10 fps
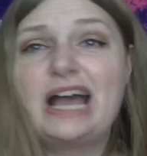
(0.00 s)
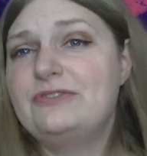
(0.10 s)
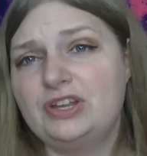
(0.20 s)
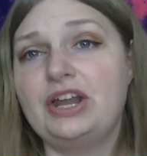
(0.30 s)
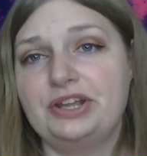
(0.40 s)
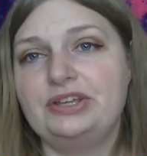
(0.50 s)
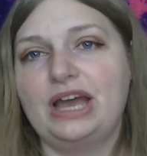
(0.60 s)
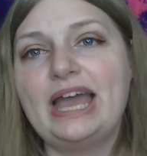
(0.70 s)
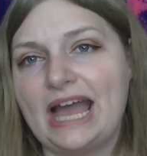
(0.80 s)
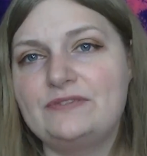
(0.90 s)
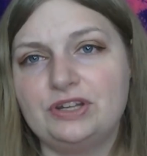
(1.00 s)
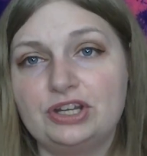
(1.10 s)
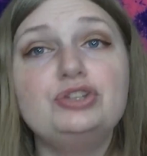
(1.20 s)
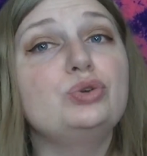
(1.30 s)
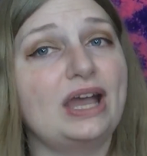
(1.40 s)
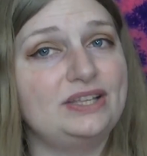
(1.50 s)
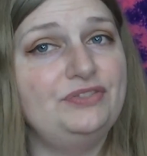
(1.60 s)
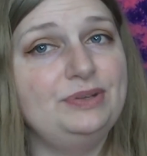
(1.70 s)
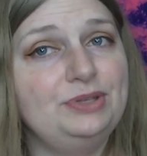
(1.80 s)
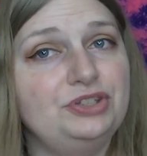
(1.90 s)
I've done it. I have done it. You guys have
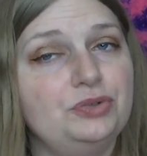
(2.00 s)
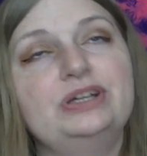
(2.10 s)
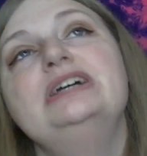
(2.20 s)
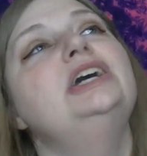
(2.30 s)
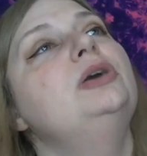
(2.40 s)
seen me do it.